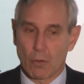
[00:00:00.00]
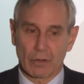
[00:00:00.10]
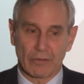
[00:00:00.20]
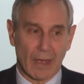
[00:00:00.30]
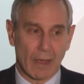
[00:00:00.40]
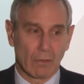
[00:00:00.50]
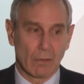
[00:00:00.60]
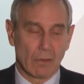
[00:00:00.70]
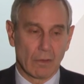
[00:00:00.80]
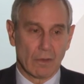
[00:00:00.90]
quartile
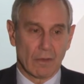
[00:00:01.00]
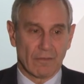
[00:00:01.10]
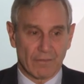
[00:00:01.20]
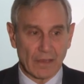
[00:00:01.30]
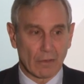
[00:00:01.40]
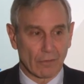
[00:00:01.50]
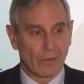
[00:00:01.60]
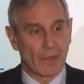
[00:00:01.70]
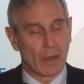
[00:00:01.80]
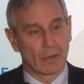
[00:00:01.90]
feel
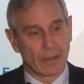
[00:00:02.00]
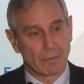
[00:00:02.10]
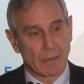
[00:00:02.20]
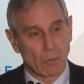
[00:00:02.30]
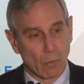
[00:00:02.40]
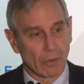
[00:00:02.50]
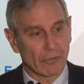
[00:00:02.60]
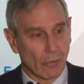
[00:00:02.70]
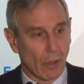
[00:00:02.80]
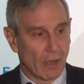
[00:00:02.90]
that they are going to be
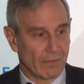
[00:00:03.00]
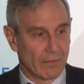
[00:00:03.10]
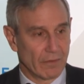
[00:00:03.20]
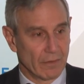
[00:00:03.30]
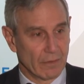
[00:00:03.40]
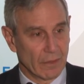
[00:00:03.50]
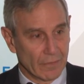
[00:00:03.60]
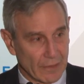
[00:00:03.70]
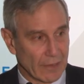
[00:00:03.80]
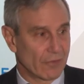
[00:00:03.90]
worse off
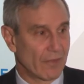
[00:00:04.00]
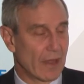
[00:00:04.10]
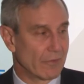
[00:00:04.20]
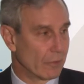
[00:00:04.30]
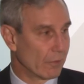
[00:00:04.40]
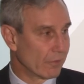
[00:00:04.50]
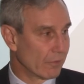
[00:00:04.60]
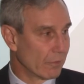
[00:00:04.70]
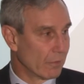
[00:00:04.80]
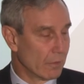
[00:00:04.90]
in the next 5 years.
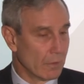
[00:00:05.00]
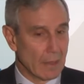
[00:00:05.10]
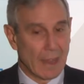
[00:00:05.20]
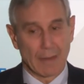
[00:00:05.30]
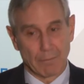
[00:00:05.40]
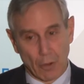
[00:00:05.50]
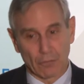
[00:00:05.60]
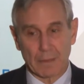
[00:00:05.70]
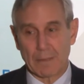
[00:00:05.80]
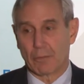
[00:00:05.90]
And
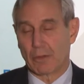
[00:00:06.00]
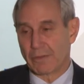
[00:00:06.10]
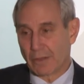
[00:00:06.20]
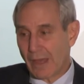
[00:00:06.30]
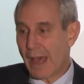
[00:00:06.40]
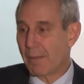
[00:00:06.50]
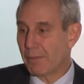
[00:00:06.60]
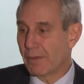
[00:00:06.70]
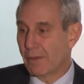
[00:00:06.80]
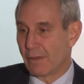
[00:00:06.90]
most people in the top
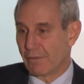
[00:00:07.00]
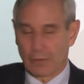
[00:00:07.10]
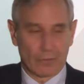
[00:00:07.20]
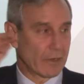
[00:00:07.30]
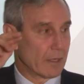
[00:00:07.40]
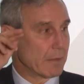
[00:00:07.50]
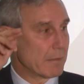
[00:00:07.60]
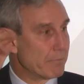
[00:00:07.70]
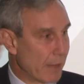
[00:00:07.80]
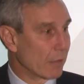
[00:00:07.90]
feel they're going to
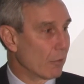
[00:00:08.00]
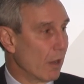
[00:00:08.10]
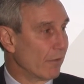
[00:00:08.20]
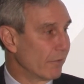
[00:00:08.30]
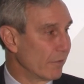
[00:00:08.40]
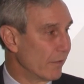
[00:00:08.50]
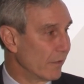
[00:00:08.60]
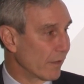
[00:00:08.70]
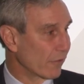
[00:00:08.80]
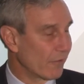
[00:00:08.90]
be better off in
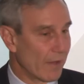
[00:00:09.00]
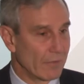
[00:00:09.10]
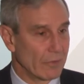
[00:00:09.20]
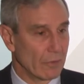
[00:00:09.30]
the next 5